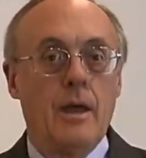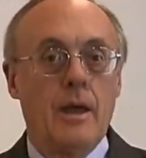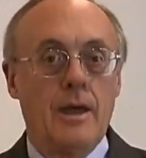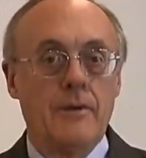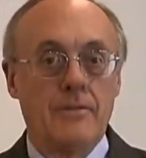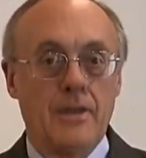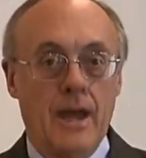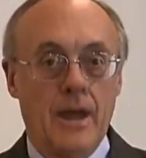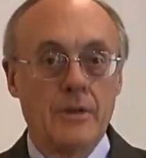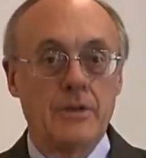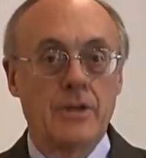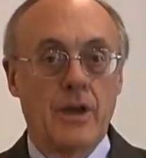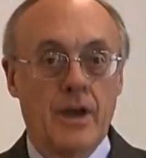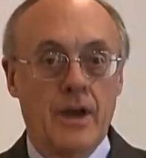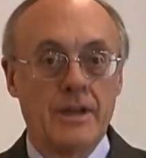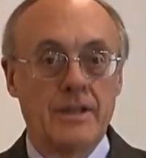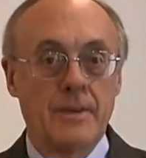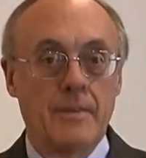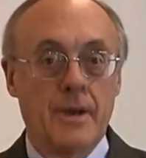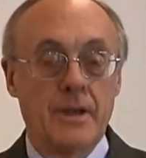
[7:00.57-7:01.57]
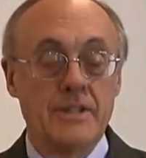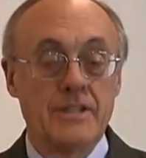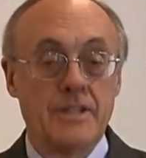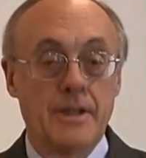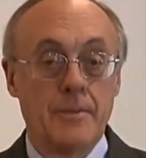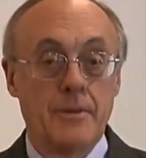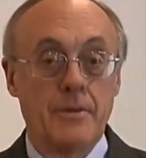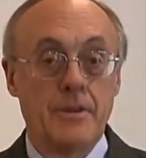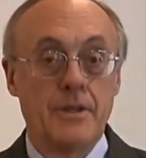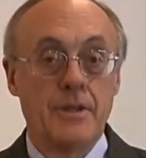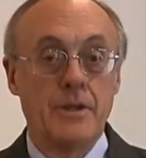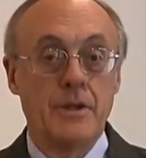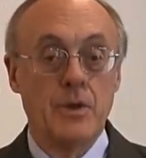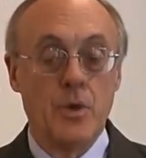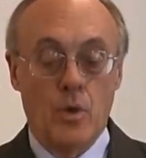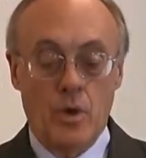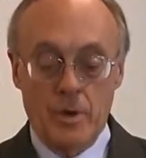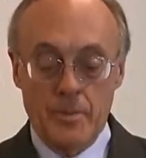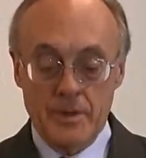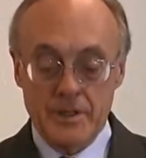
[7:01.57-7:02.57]
I've now talked about some of the
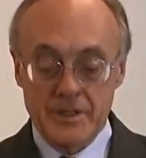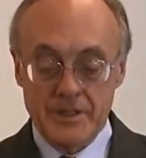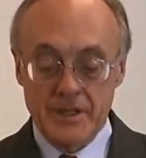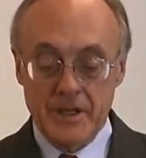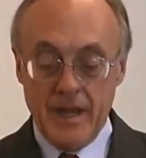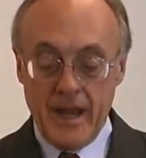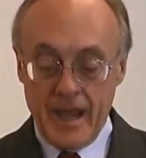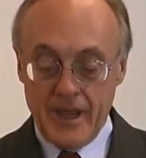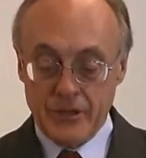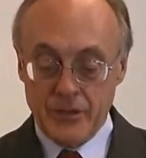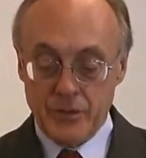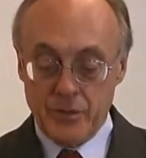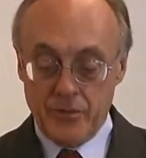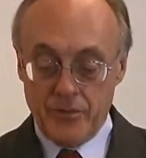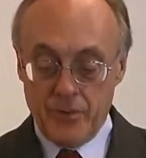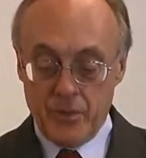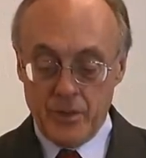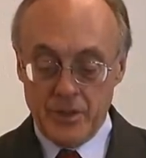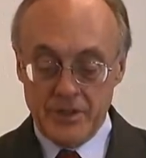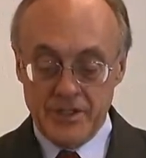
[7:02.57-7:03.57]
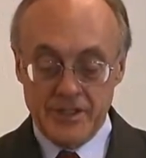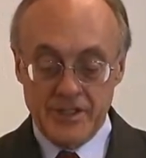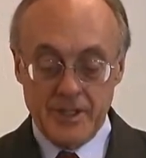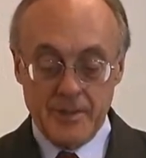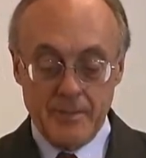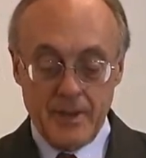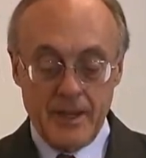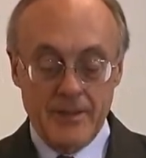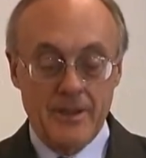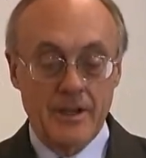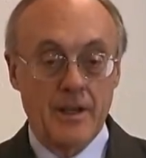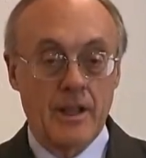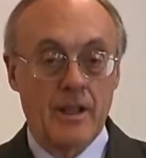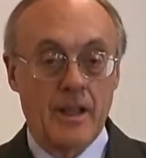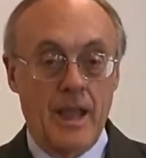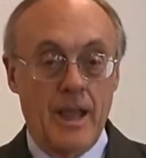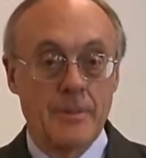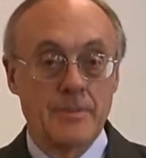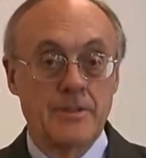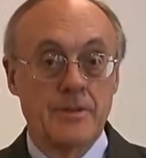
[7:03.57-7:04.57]
enormous natural forces that made the
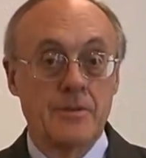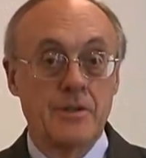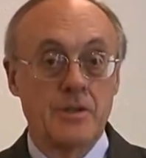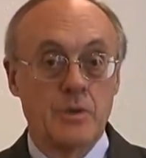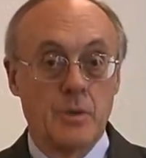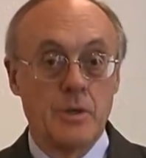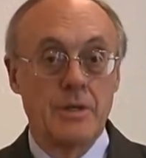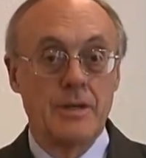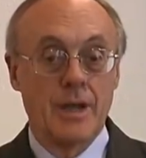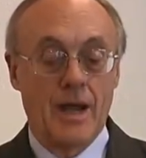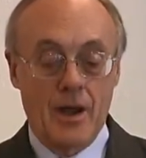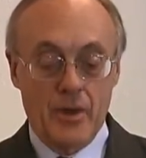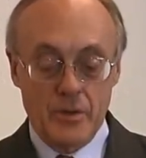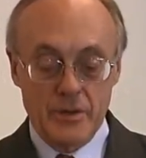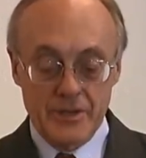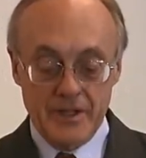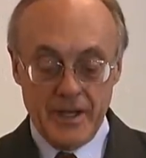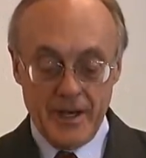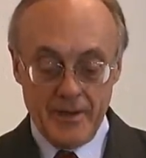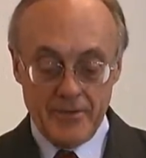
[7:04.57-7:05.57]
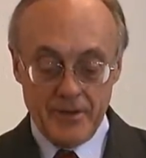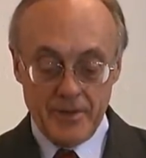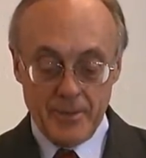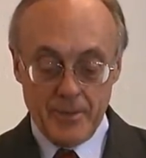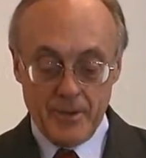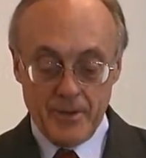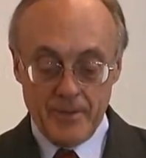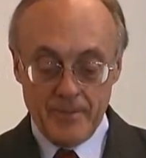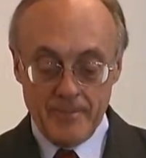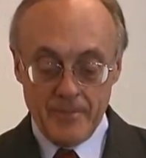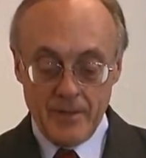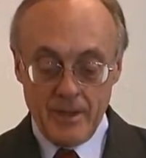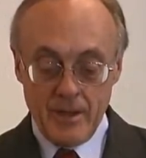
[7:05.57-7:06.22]
collapse of the Twin Towers inevitable.